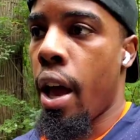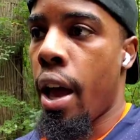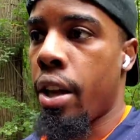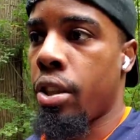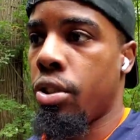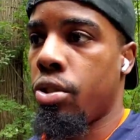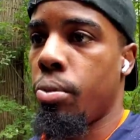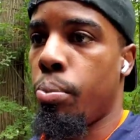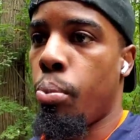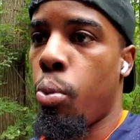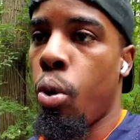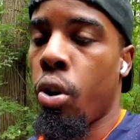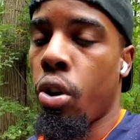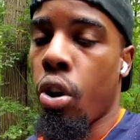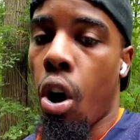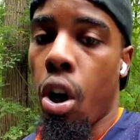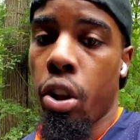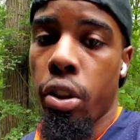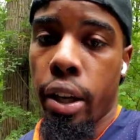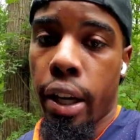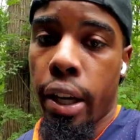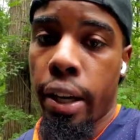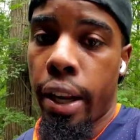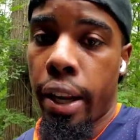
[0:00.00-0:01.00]
and support
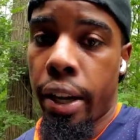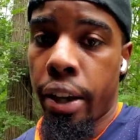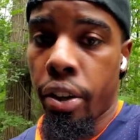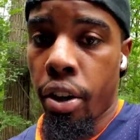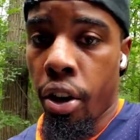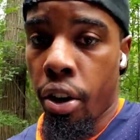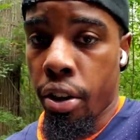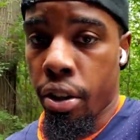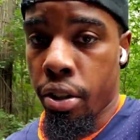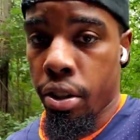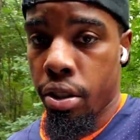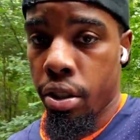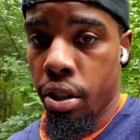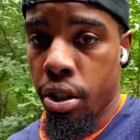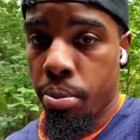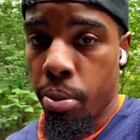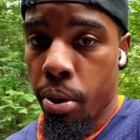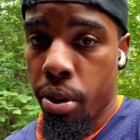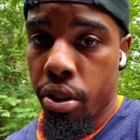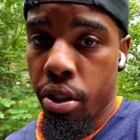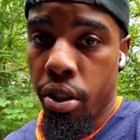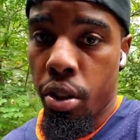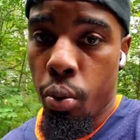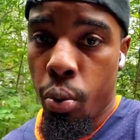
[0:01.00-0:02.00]
all the Canadian artists,
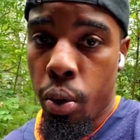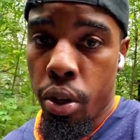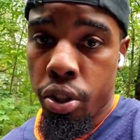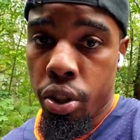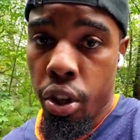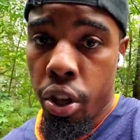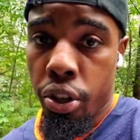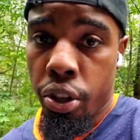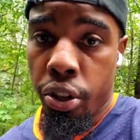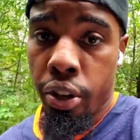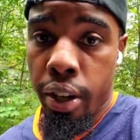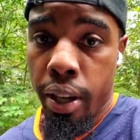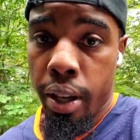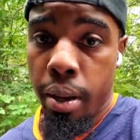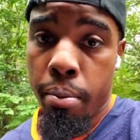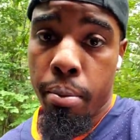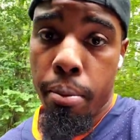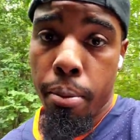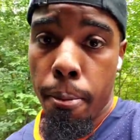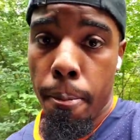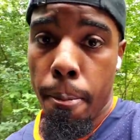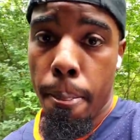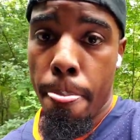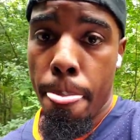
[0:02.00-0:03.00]
especially the ones under
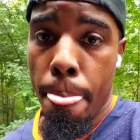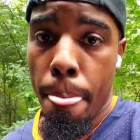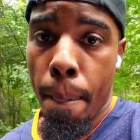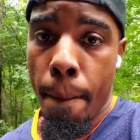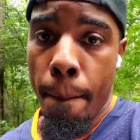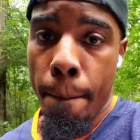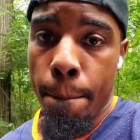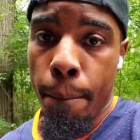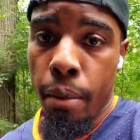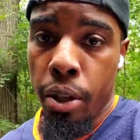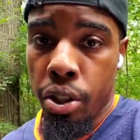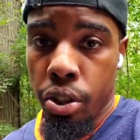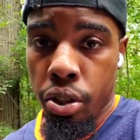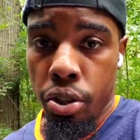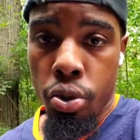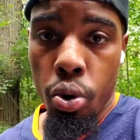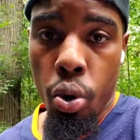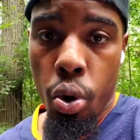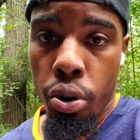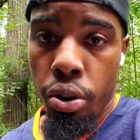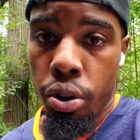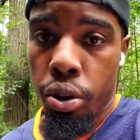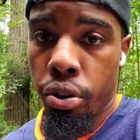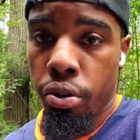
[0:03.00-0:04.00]
him. Midget
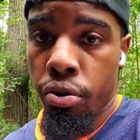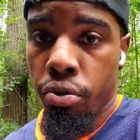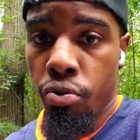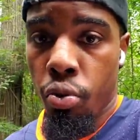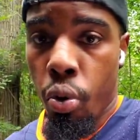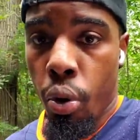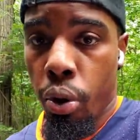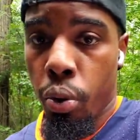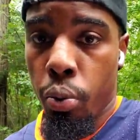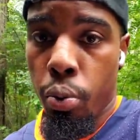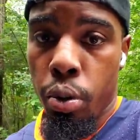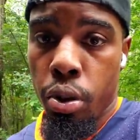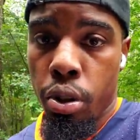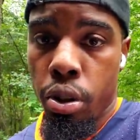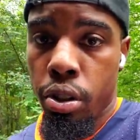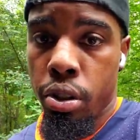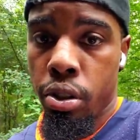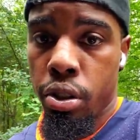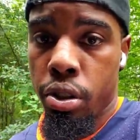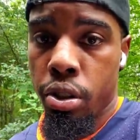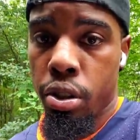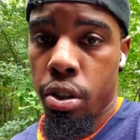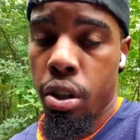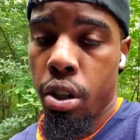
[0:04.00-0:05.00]
Jordan, Roy
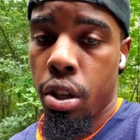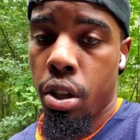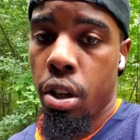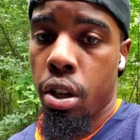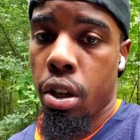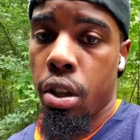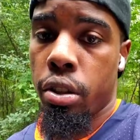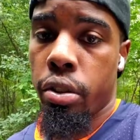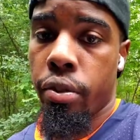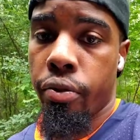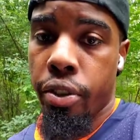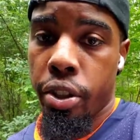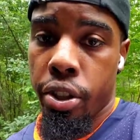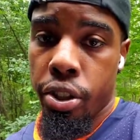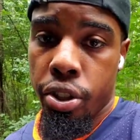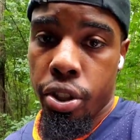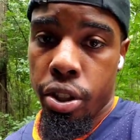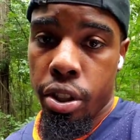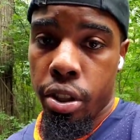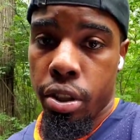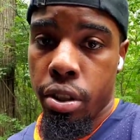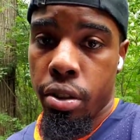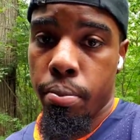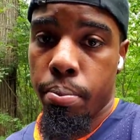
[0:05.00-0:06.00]
Woods,
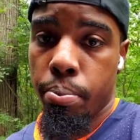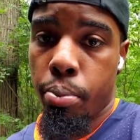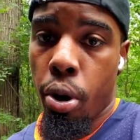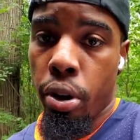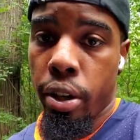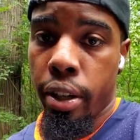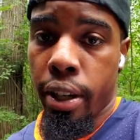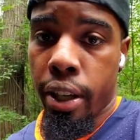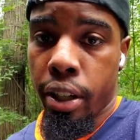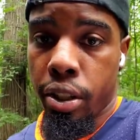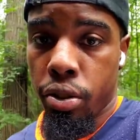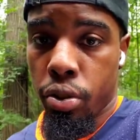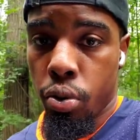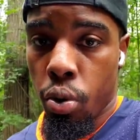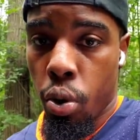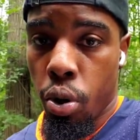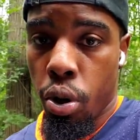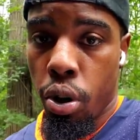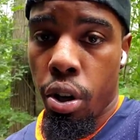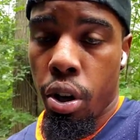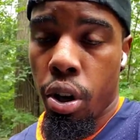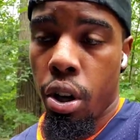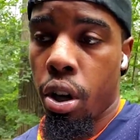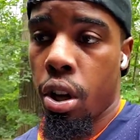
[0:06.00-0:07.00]
Division, Party Next
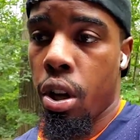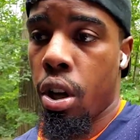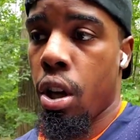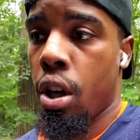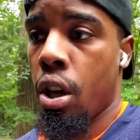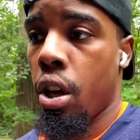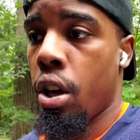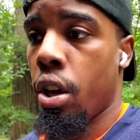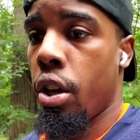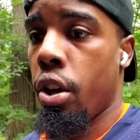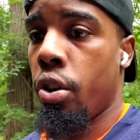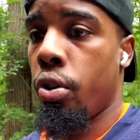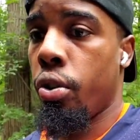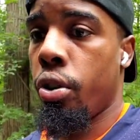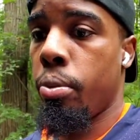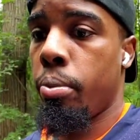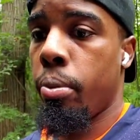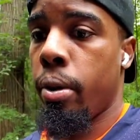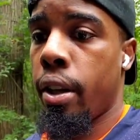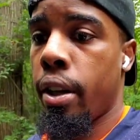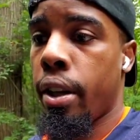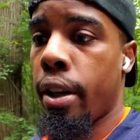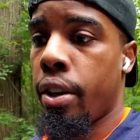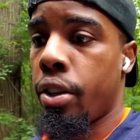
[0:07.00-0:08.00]
Door, you know what I
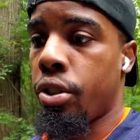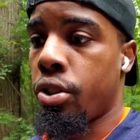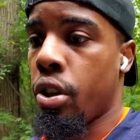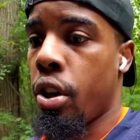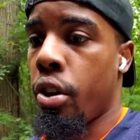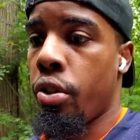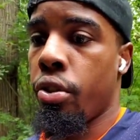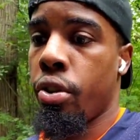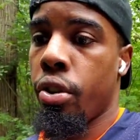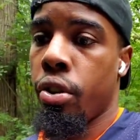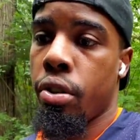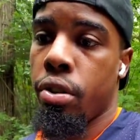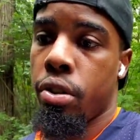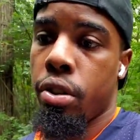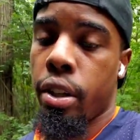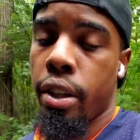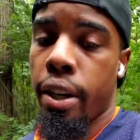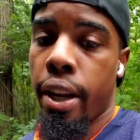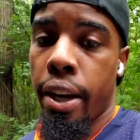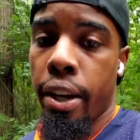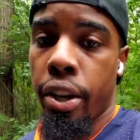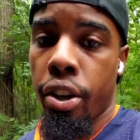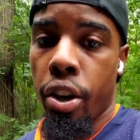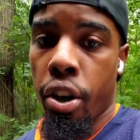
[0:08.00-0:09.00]
mean? And there's other
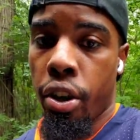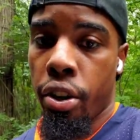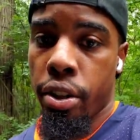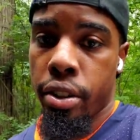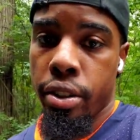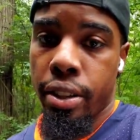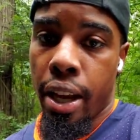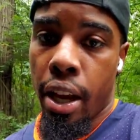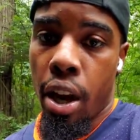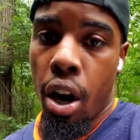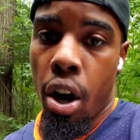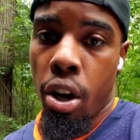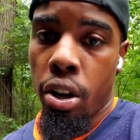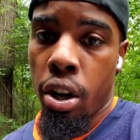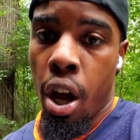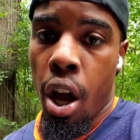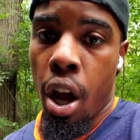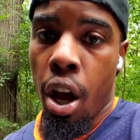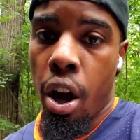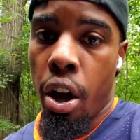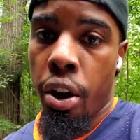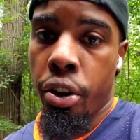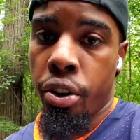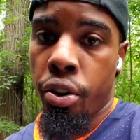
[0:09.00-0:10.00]
Canadian artists that are
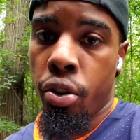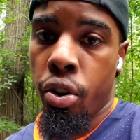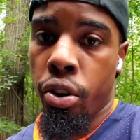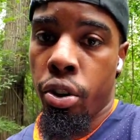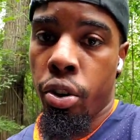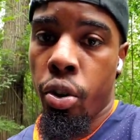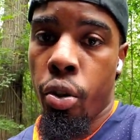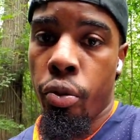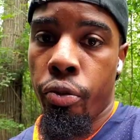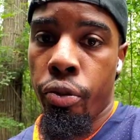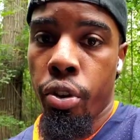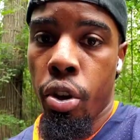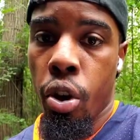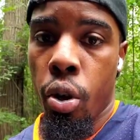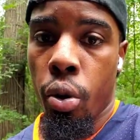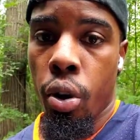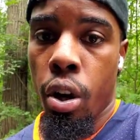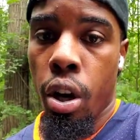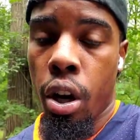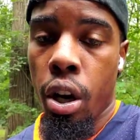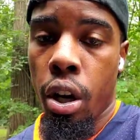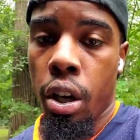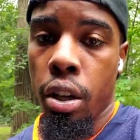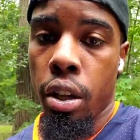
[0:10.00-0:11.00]
not under the
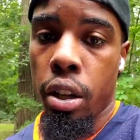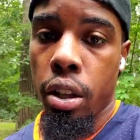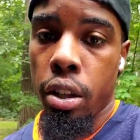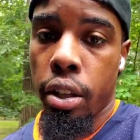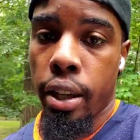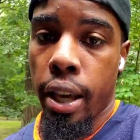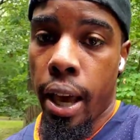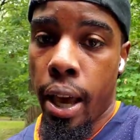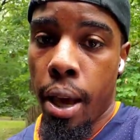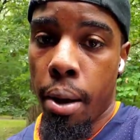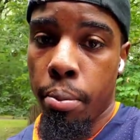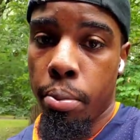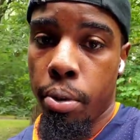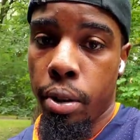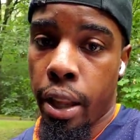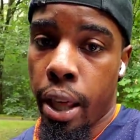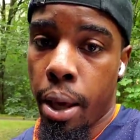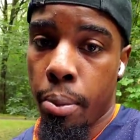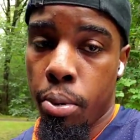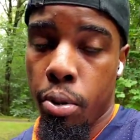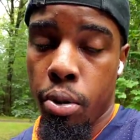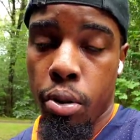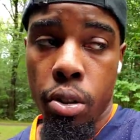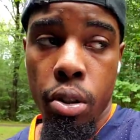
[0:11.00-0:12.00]
OVO camp
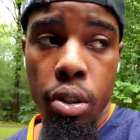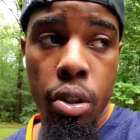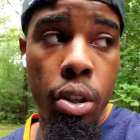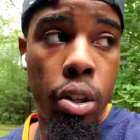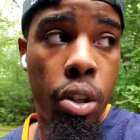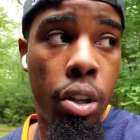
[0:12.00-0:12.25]
label